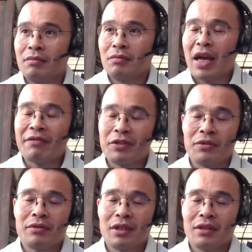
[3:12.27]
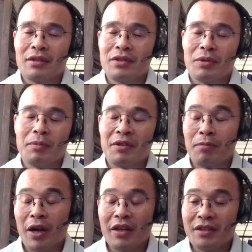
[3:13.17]
after doing a bit of
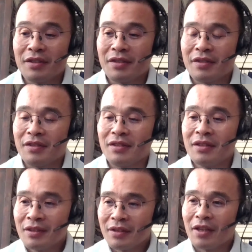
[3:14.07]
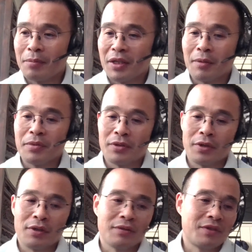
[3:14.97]
practice and being
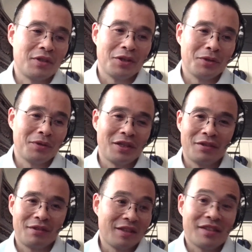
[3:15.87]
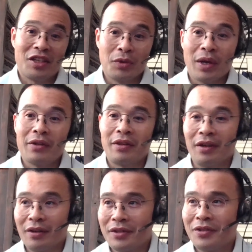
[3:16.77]
observed, they set you out
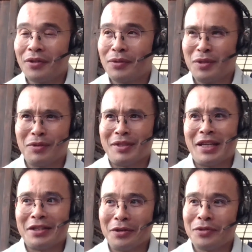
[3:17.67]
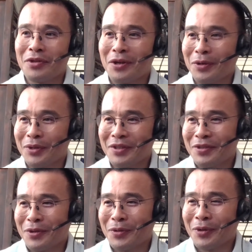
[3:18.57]
there. So this was 10 years ago, and
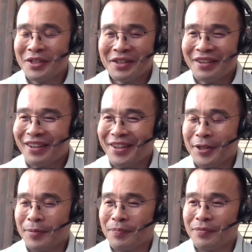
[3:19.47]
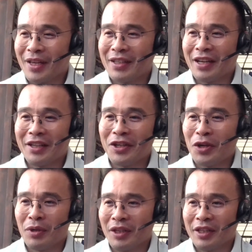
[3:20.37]
so I kind of
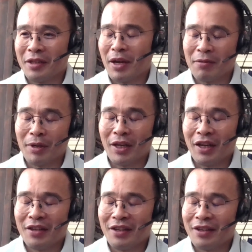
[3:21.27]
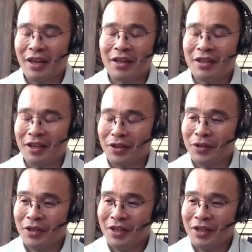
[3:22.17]
know it like the back of my hand now.